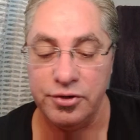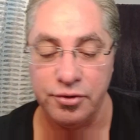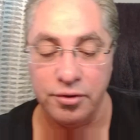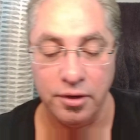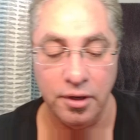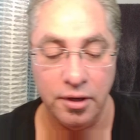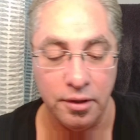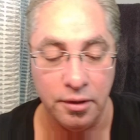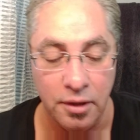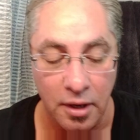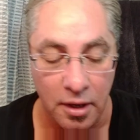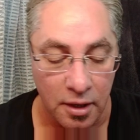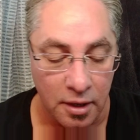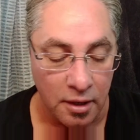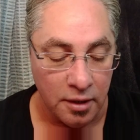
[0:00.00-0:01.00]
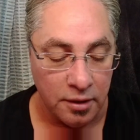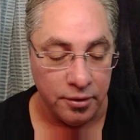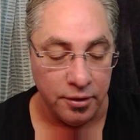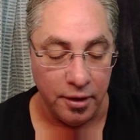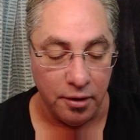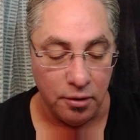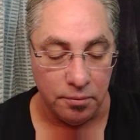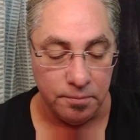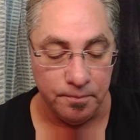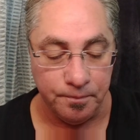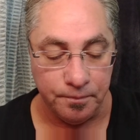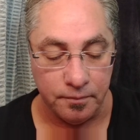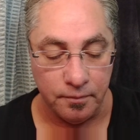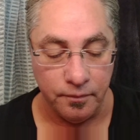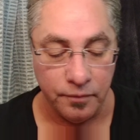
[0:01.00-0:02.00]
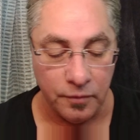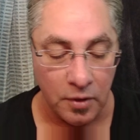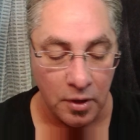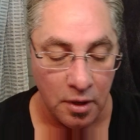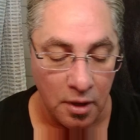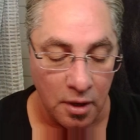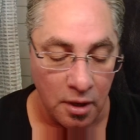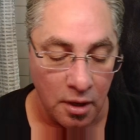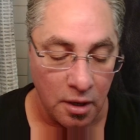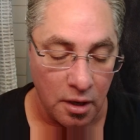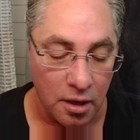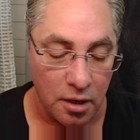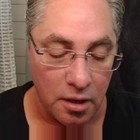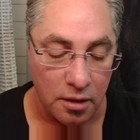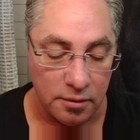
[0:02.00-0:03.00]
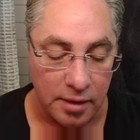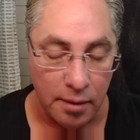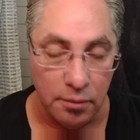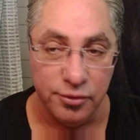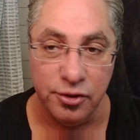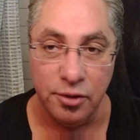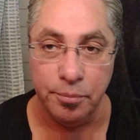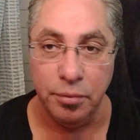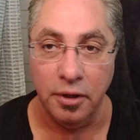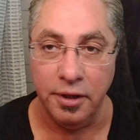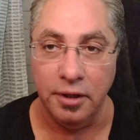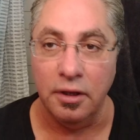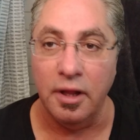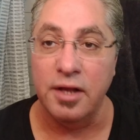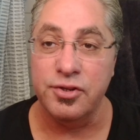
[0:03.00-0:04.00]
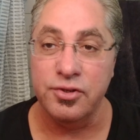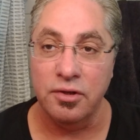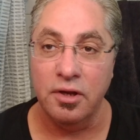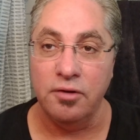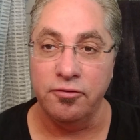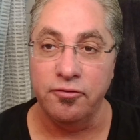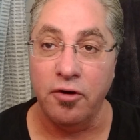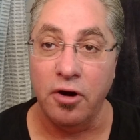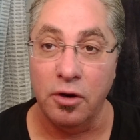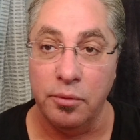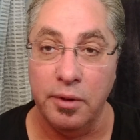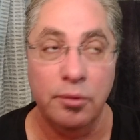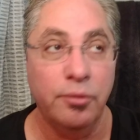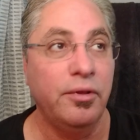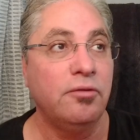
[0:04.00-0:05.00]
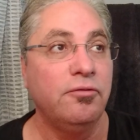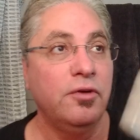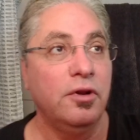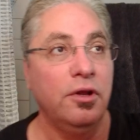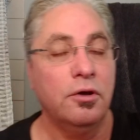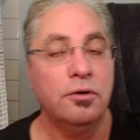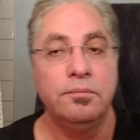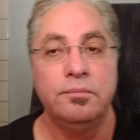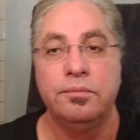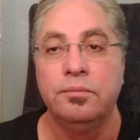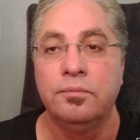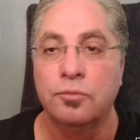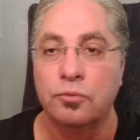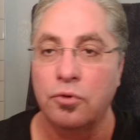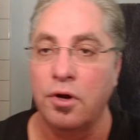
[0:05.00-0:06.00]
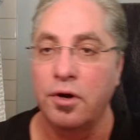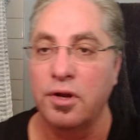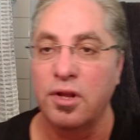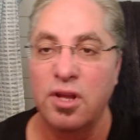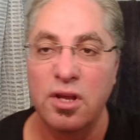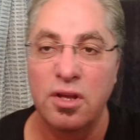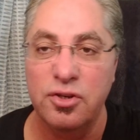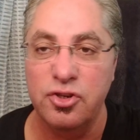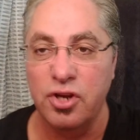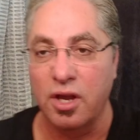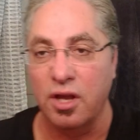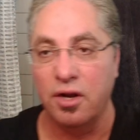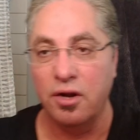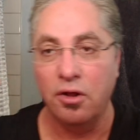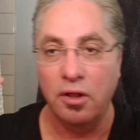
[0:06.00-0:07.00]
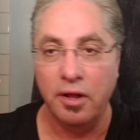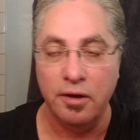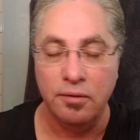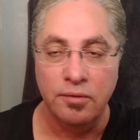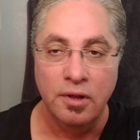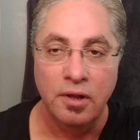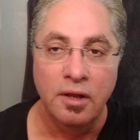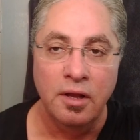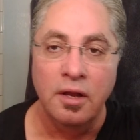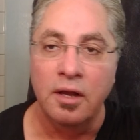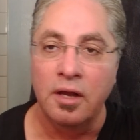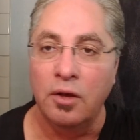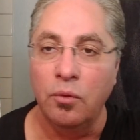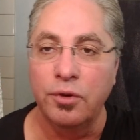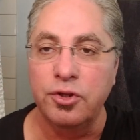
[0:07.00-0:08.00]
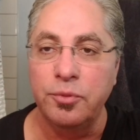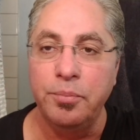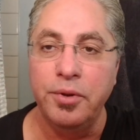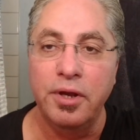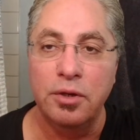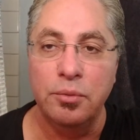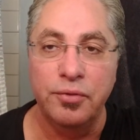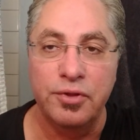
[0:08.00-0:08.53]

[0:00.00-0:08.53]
again. Now, I was up late last night farting around with that video, running it again, checking it all out. And I went to bed with this